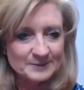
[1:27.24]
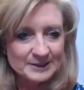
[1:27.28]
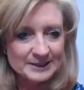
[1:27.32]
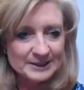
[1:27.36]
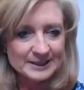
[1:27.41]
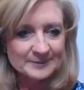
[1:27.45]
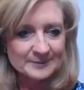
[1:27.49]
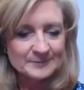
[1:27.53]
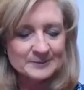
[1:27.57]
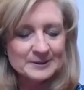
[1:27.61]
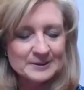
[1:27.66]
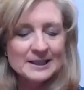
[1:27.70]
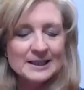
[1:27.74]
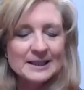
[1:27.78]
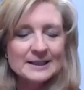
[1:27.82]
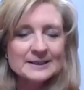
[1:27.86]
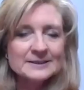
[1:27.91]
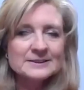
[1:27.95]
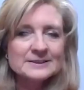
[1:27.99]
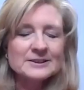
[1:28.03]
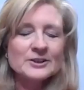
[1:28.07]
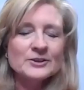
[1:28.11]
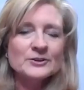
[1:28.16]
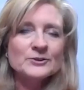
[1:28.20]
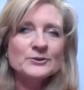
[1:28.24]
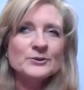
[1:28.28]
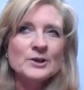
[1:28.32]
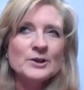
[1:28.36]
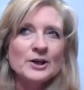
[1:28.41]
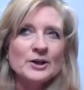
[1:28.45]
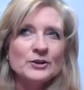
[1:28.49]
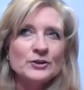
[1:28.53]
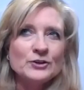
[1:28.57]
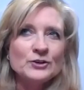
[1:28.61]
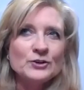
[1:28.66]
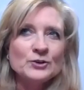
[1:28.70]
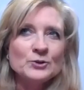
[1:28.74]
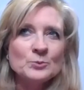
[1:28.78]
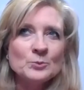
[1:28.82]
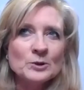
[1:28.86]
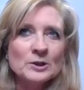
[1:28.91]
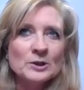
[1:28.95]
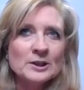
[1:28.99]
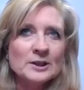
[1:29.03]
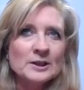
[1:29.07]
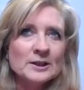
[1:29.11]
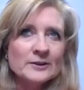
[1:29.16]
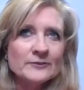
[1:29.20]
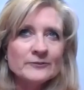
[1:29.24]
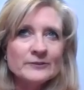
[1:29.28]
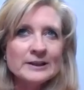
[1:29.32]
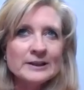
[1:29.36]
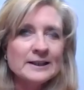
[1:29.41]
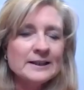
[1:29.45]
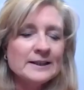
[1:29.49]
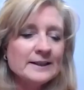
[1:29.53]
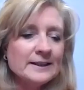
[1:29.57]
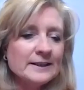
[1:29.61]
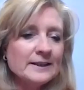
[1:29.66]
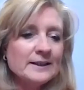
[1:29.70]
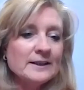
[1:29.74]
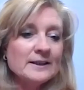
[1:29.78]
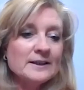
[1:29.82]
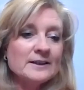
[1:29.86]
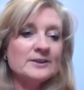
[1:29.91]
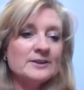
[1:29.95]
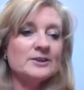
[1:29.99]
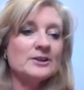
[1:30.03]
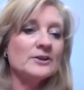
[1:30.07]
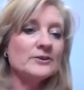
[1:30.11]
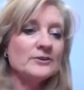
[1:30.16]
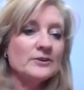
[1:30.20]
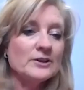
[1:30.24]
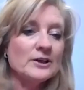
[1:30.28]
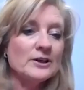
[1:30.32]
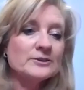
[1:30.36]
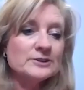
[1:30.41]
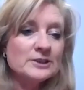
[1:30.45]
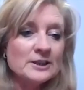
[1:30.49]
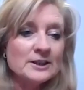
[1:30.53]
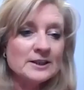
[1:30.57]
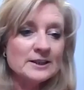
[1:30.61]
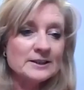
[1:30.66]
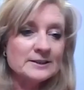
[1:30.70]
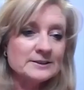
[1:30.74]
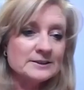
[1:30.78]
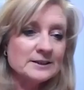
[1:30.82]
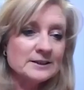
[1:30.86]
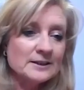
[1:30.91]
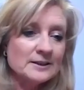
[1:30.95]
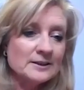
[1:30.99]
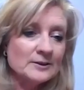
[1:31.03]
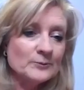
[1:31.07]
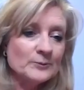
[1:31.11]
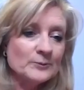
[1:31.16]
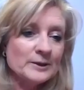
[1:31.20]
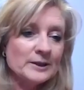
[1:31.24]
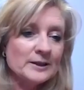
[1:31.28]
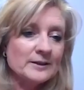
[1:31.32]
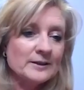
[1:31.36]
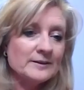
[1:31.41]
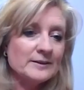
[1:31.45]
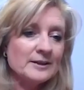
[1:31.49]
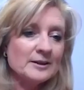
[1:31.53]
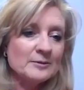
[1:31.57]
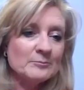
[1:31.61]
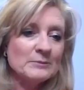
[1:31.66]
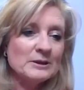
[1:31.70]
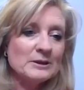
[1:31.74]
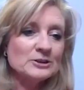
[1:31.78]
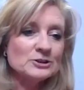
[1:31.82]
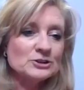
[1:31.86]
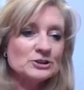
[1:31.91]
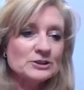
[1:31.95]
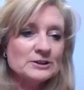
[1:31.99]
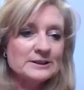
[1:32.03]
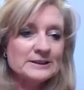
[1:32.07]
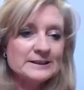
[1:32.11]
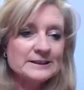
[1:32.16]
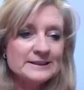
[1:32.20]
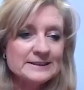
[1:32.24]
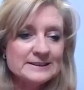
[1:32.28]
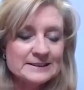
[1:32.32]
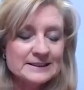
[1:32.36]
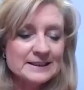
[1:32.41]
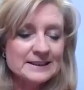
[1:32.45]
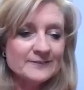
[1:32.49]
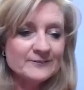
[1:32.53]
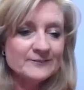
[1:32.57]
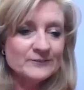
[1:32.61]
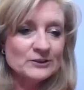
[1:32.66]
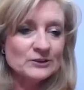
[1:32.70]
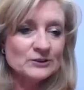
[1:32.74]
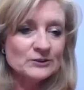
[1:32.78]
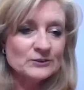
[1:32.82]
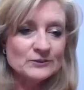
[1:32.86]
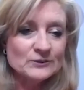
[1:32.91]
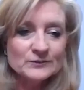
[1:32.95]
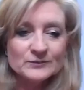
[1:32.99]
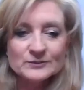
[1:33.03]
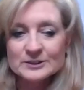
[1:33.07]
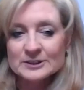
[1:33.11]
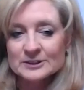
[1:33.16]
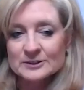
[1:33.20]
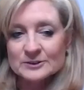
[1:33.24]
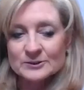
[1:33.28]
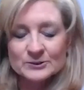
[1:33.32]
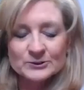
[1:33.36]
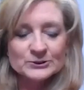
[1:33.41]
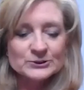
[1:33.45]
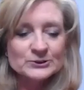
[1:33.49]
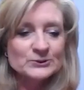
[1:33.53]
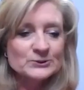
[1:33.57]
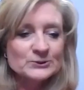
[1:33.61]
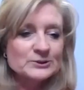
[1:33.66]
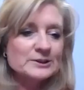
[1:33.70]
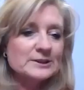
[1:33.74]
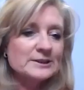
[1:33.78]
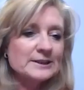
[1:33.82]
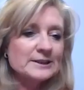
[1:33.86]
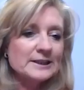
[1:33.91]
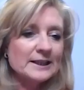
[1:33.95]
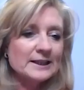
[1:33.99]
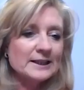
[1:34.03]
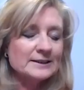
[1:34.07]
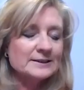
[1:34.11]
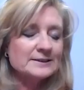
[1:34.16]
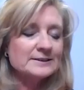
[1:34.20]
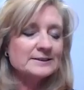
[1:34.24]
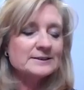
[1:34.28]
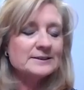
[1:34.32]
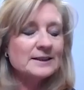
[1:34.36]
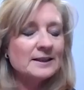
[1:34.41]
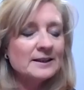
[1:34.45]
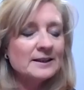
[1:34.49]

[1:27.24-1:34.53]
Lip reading: Yeah, and so you were really a yo-yo dieter with emotional eating involved and all sorts of things